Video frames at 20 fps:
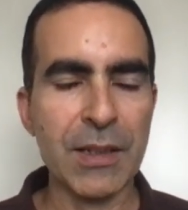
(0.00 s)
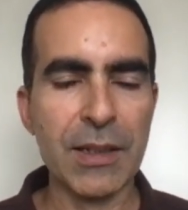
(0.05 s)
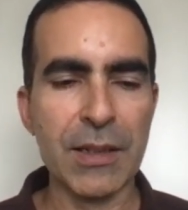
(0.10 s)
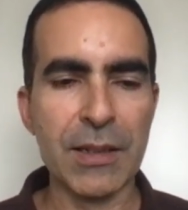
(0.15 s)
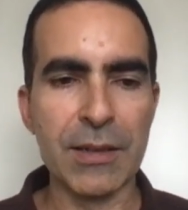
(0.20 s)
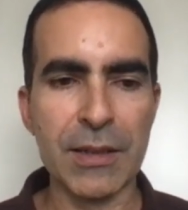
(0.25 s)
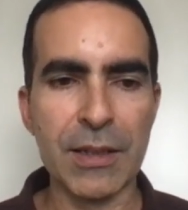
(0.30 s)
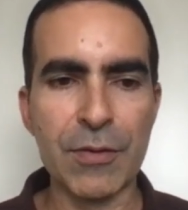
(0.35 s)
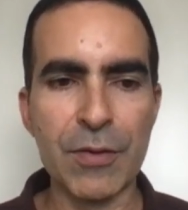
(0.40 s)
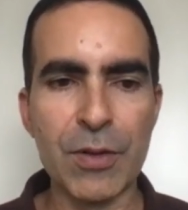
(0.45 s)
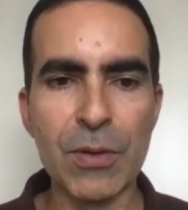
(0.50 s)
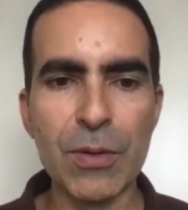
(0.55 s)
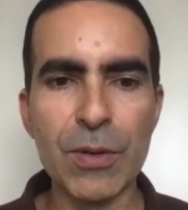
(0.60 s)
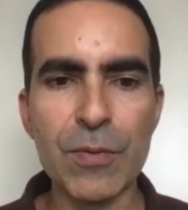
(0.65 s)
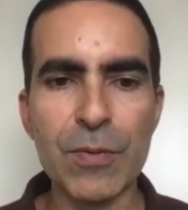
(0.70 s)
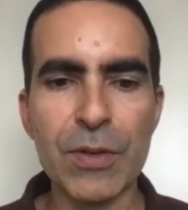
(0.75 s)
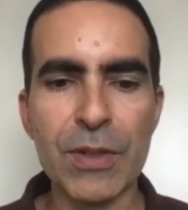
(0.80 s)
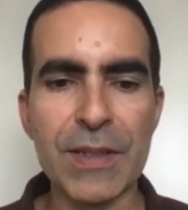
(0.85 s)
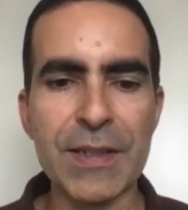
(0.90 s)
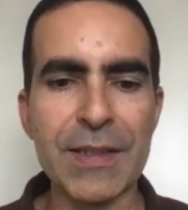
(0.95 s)
If you look,
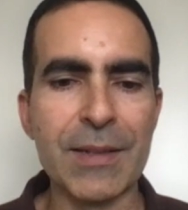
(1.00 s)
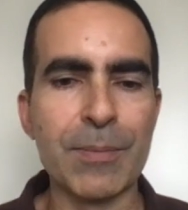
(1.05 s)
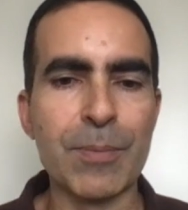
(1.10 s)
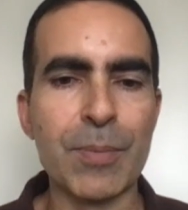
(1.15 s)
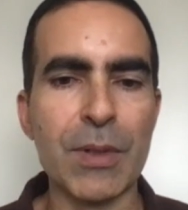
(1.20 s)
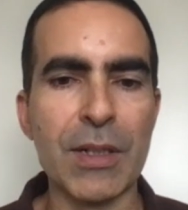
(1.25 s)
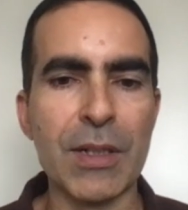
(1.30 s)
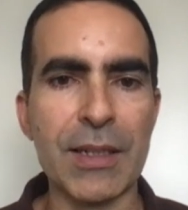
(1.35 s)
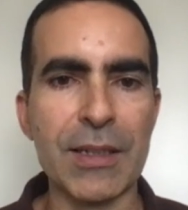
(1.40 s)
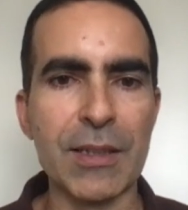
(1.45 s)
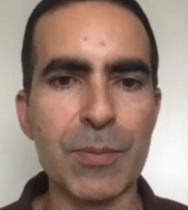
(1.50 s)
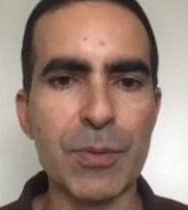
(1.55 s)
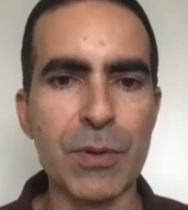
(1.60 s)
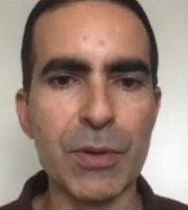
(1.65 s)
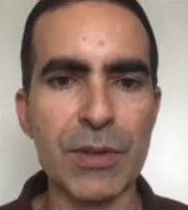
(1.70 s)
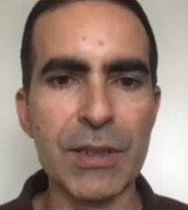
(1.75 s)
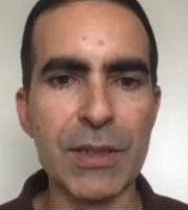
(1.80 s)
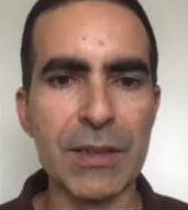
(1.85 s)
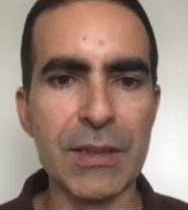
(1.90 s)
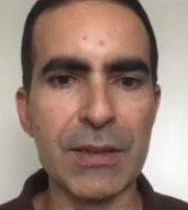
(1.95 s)
for example, at
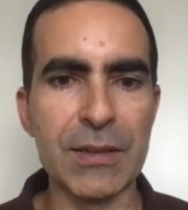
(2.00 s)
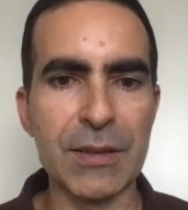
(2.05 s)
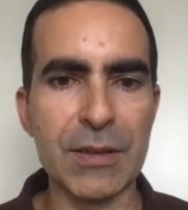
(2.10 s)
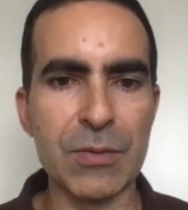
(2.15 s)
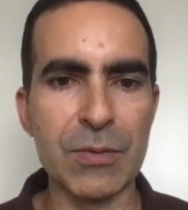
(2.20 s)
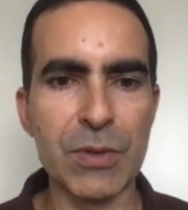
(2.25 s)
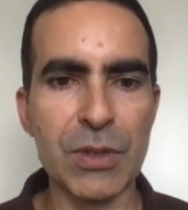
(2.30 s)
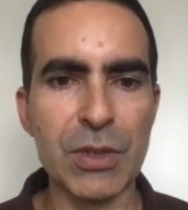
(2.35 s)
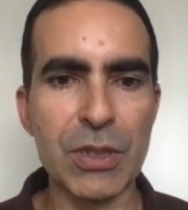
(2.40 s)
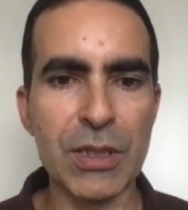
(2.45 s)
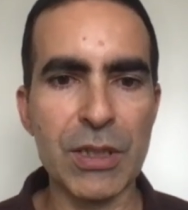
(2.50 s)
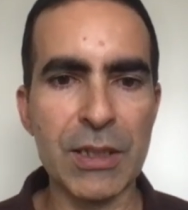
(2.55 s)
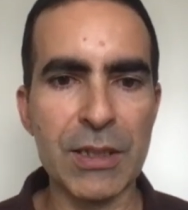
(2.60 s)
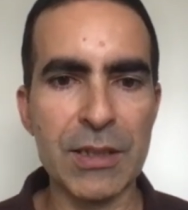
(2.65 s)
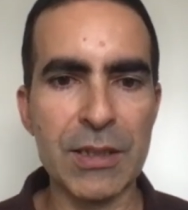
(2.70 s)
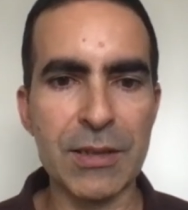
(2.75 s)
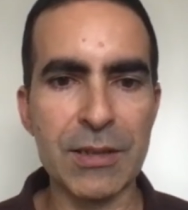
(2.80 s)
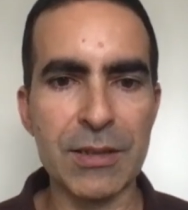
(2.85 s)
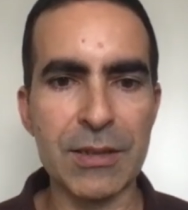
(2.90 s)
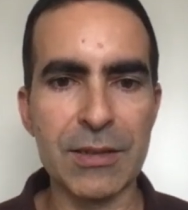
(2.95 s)
proteins, which
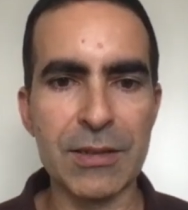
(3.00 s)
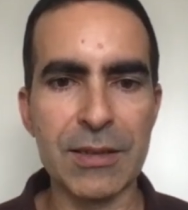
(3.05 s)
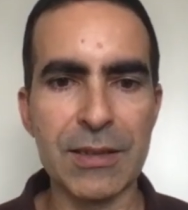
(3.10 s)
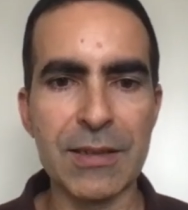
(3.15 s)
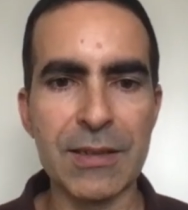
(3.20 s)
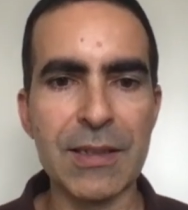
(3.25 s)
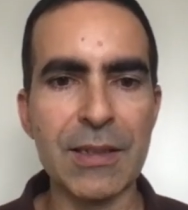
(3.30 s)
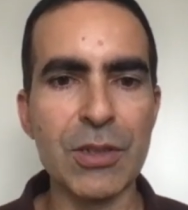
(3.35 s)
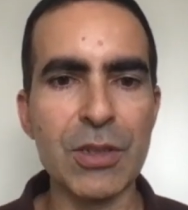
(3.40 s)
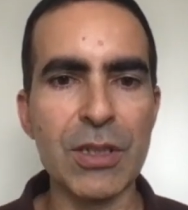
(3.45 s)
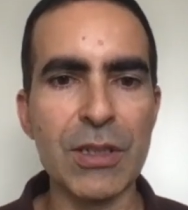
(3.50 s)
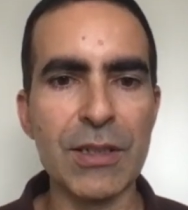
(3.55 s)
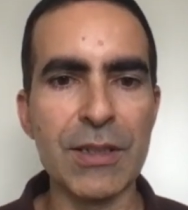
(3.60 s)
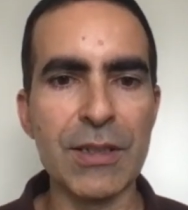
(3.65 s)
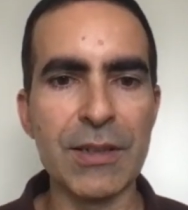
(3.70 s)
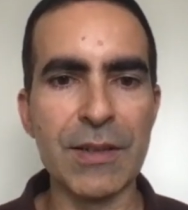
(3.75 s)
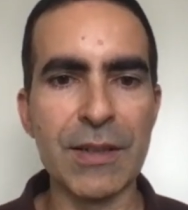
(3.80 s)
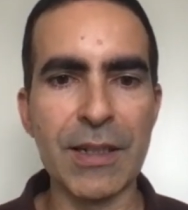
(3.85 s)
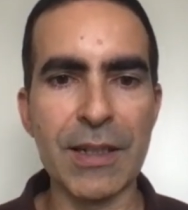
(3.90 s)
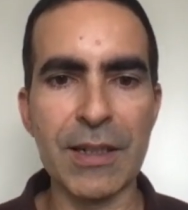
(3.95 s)
are
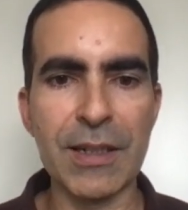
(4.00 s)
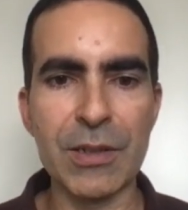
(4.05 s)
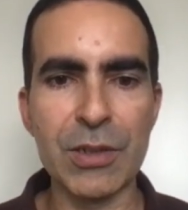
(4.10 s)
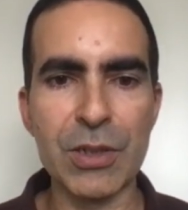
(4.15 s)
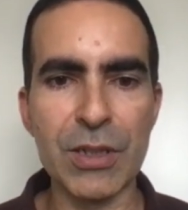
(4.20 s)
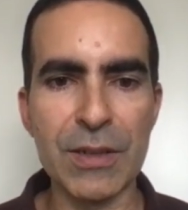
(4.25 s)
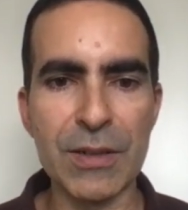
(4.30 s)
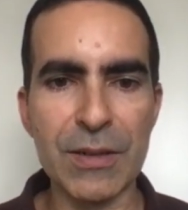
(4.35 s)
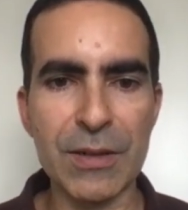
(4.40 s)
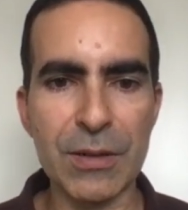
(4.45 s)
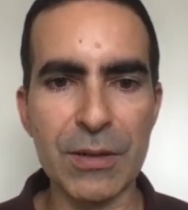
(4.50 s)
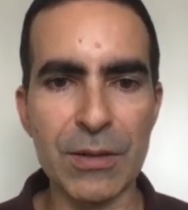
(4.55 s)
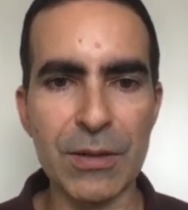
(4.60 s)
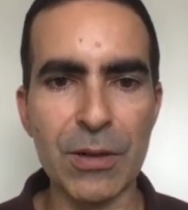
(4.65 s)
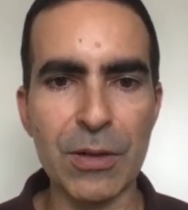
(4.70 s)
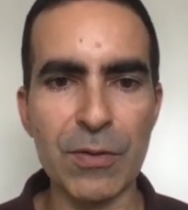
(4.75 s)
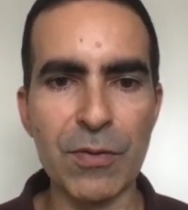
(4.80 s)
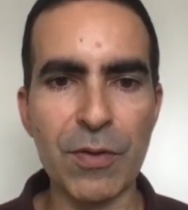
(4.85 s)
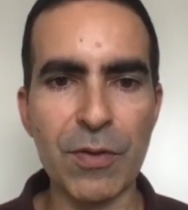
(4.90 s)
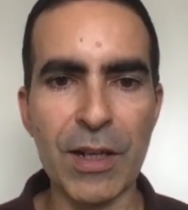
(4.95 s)
essentially the engines
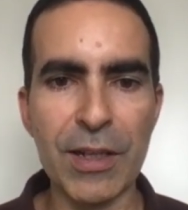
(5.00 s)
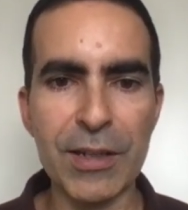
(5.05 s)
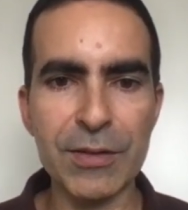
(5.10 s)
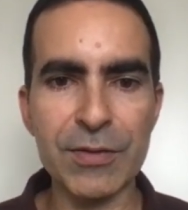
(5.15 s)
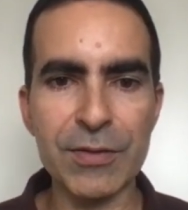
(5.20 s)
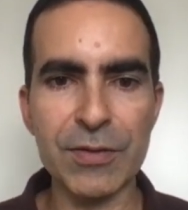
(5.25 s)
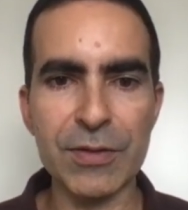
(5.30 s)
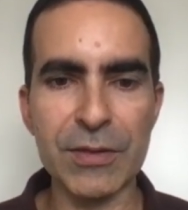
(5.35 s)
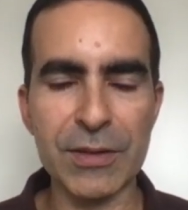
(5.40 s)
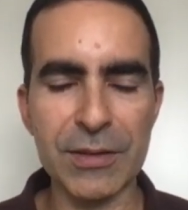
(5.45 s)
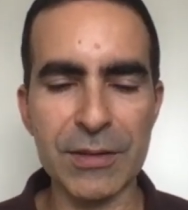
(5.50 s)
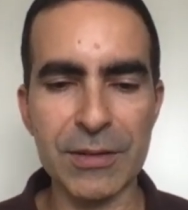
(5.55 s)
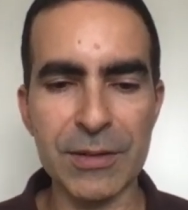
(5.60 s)
of life,